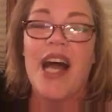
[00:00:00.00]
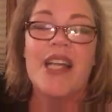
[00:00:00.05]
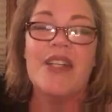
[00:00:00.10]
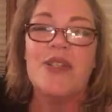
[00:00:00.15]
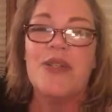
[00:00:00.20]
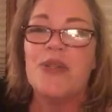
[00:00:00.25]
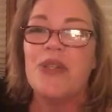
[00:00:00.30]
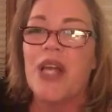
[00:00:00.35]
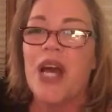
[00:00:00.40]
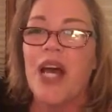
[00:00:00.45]
I
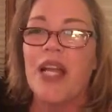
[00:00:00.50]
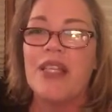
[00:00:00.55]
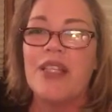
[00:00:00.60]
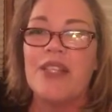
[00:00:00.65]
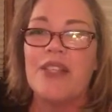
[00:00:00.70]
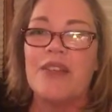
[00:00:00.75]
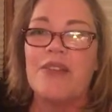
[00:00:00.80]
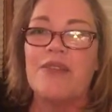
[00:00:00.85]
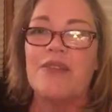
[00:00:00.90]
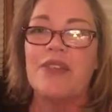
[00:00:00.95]
do
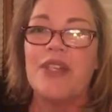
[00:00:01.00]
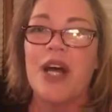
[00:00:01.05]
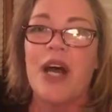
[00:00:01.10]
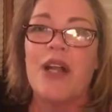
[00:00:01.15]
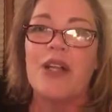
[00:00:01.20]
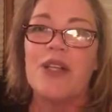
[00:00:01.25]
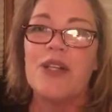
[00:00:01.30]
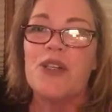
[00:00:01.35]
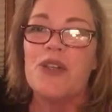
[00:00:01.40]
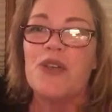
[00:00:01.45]
lots of
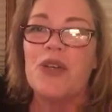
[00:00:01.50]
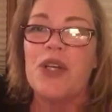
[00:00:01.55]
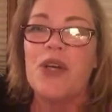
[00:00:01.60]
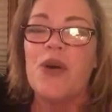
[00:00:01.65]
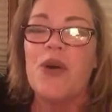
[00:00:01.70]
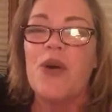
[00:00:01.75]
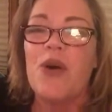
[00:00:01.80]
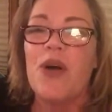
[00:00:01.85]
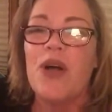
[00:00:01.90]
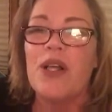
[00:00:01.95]
Dollar Tree
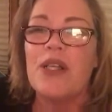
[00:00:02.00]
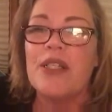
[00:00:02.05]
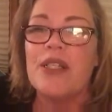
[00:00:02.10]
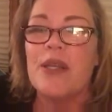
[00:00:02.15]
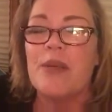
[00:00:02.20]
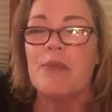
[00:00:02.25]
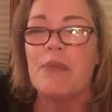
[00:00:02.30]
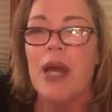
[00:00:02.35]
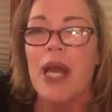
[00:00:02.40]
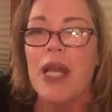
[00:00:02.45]
hauls
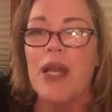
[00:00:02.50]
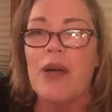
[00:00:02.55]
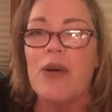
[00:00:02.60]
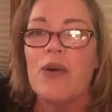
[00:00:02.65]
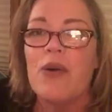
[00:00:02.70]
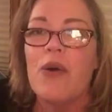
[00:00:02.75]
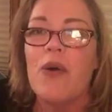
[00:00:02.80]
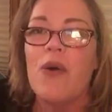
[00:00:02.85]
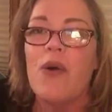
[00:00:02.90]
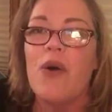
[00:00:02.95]
and
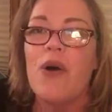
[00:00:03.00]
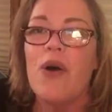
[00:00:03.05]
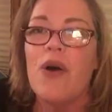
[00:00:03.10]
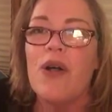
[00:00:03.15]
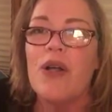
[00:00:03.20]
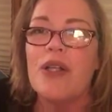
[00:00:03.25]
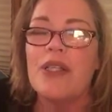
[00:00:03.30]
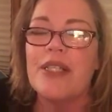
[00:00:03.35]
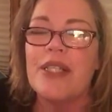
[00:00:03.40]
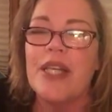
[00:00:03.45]
Michael
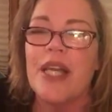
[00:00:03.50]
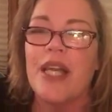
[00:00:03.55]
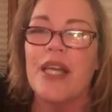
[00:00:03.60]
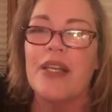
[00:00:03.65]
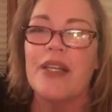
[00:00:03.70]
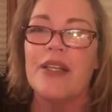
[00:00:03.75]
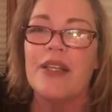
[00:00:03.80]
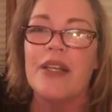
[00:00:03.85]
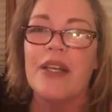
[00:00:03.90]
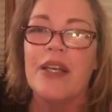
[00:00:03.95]
hauls
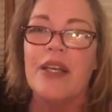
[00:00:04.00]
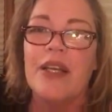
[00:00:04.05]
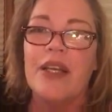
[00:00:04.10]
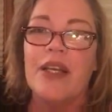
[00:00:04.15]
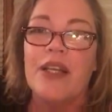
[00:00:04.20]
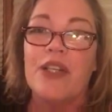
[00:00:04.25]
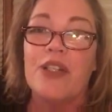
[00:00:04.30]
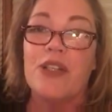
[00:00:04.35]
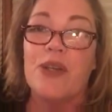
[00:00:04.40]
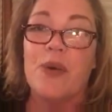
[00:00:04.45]
and
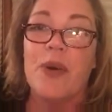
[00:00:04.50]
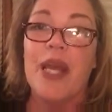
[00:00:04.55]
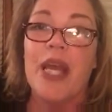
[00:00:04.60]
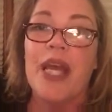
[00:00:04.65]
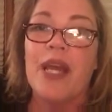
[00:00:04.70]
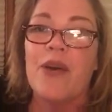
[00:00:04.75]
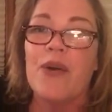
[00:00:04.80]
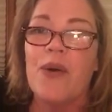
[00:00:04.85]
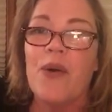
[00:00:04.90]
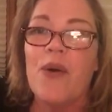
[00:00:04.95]

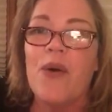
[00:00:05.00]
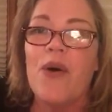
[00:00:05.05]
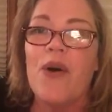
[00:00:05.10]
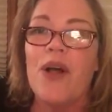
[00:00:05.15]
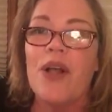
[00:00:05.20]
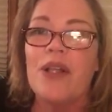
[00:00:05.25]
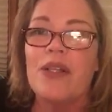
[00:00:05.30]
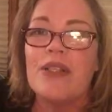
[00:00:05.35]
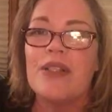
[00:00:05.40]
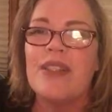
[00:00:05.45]
Joann
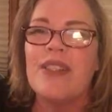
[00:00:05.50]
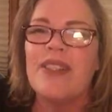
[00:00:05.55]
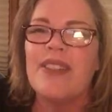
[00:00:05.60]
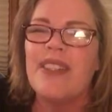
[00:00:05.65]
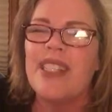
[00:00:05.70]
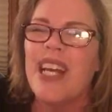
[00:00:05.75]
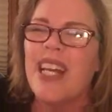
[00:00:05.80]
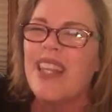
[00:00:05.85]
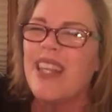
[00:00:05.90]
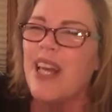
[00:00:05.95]
hauls,
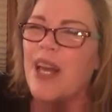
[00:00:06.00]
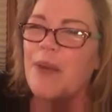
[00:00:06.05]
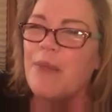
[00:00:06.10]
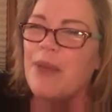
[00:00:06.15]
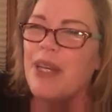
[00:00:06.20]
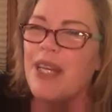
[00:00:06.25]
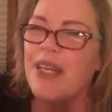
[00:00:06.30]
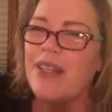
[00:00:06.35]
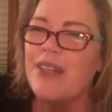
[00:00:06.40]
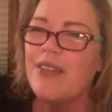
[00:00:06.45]
not that
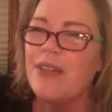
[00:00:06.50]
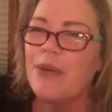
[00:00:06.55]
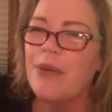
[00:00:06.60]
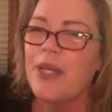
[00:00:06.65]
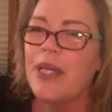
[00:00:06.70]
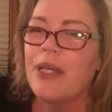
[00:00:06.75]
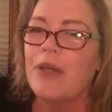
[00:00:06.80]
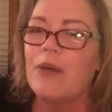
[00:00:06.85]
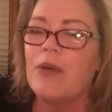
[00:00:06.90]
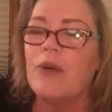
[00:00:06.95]
many
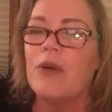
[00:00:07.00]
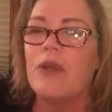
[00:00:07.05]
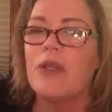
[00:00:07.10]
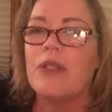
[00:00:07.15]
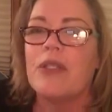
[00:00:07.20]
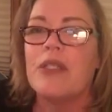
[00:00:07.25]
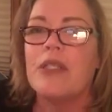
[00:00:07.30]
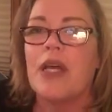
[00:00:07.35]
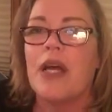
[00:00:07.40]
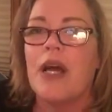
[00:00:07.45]
Joann
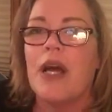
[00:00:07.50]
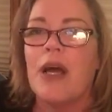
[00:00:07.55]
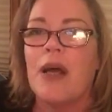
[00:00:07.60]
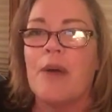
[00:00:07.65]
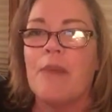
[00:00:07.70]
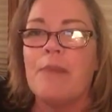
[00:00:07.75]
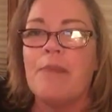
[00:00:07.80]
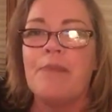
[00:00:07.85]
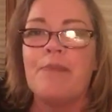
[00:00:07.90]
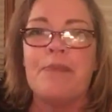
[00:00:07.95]
hauls,
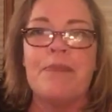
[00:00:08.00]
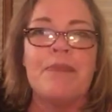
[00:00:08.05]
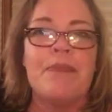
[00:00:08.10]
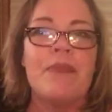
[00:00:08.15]
um,